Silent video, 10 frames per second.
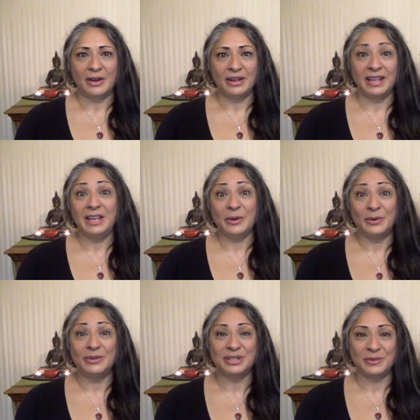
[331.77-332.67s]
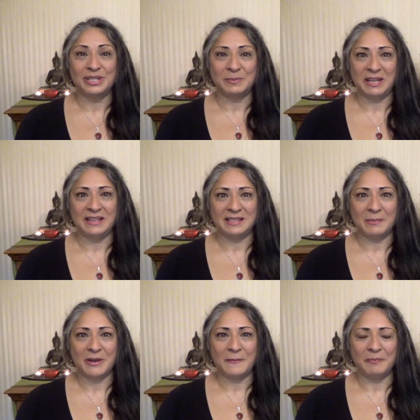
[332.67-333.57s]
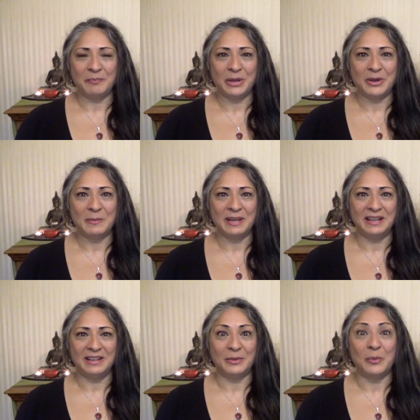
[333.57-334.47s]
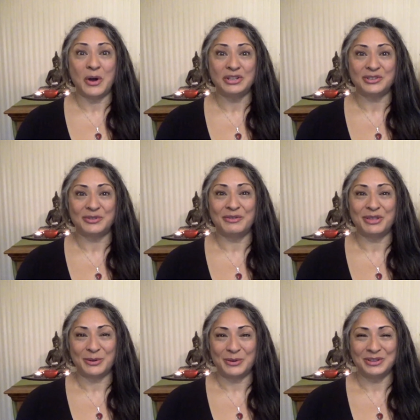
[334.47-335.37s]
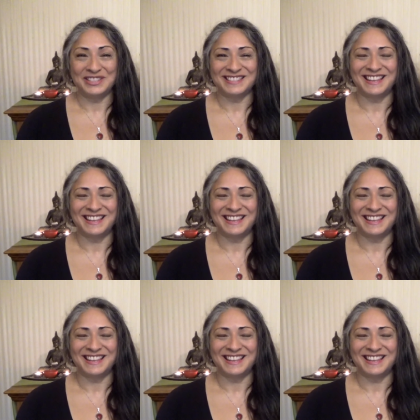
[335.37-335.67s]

he also speaks about becoming the watcher of thoughts.